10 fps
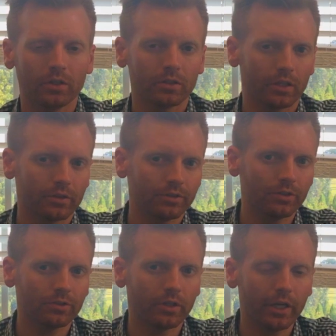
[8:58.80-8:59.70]
Now this
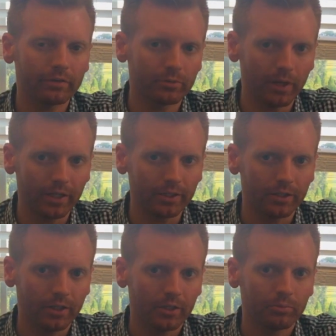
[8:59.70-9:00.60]
isn't everybody,
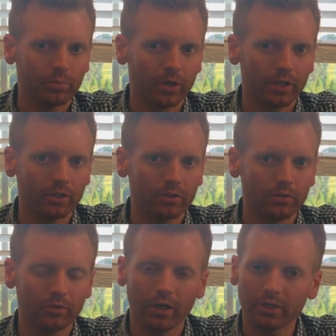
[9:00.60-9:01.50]
but
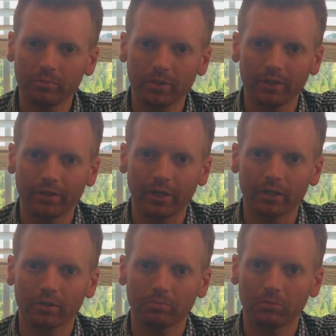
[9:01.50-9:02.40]
you've got to admit
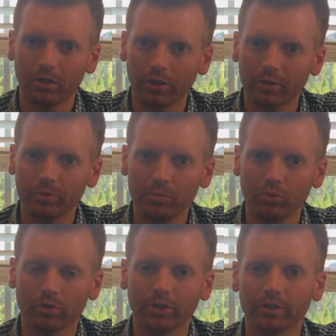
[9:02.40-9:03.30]
that a lot of
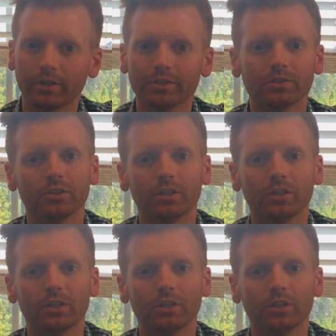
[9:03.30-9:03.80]
people are interested